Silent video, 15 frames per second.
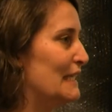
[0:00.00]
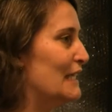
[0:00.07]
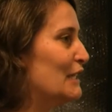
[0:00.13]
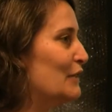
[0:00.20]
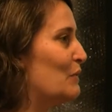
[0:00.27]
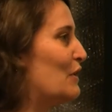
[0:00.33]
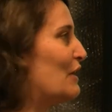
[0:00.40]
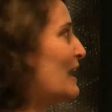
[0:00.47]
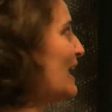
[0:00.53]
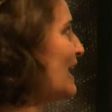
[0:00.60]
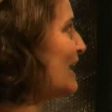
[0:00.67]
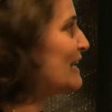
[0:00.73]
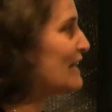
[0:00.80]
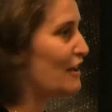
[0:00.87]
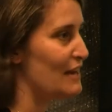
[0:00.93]
the Illawarra
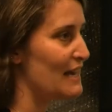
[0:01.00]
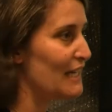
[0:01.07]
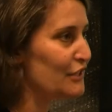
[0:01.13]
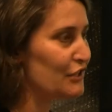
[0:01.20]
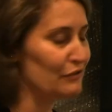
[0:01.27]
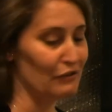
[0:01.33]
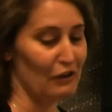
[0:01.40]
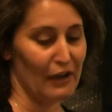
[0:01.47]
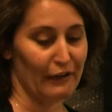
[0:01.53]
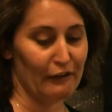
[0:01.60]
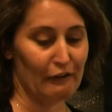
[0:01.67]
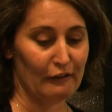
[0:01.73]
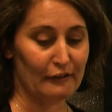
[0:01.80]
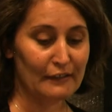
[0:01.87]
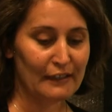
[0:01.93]
and our national
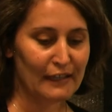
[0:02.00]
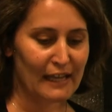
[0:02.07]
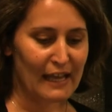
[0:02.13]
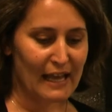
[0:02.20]
icon,